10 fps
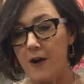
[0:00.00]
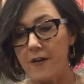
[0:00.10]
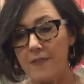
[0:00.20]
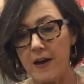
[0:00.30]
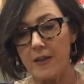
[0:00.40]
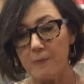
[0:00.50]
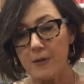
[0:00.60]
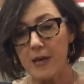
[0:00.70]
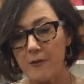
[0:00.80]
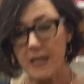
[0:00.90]
So
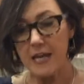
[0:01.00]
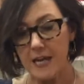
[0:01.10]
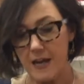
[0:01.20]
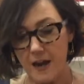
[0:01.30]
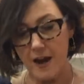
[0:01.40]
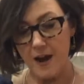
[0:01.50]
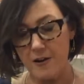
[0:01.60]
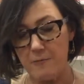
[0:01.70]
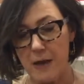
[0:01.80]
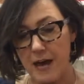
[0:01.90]
on the peony,
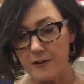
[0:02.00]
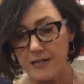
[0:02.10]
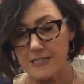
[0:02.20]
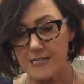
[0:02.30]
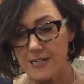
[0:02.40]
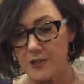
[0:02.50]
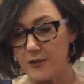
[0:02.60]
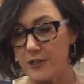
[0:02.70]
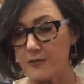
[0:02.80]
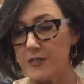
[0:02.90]
on our pattern, it
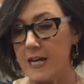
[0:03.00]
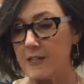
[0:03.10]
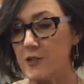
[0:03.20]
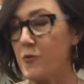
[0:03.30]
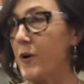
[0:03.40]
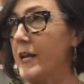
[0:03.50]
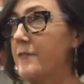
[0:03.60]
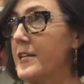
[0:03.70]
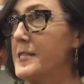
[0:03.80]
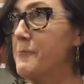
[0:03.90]
says you can do 10 to
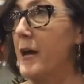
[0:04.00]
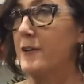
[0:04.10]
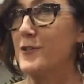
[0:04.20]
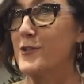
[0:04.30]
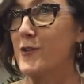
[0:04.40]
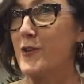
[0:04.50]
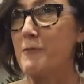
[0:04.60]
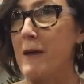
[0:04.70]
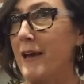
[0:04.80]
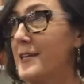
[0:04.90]
20 of these petals,
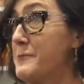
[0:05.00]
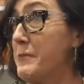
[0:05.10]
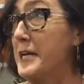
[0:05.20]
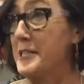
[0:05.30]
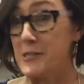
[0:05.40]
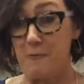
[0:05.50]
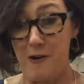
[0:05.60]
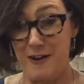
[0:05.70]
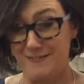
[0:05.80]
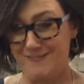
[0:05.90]
so you can make it as big
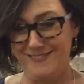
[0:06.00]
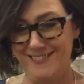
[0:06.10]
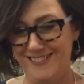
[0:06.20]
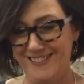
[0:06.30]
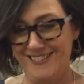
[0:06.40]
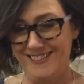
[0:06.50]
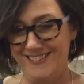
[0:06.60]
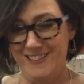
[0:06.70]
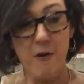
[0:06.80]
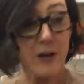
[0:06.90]
as you want.
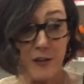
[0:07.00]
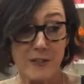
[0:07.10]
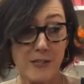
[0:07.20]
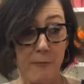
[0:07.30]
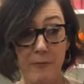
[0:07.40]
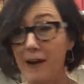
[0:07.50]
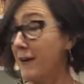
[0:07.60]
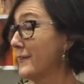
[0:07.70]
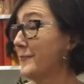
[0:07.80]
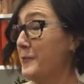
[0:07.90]
Or you can
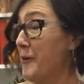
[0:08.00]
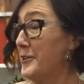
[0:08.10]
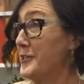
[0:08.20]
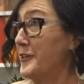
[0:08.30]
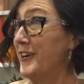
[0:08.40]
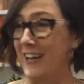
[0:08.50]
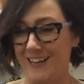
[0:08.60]
stop there if you want to.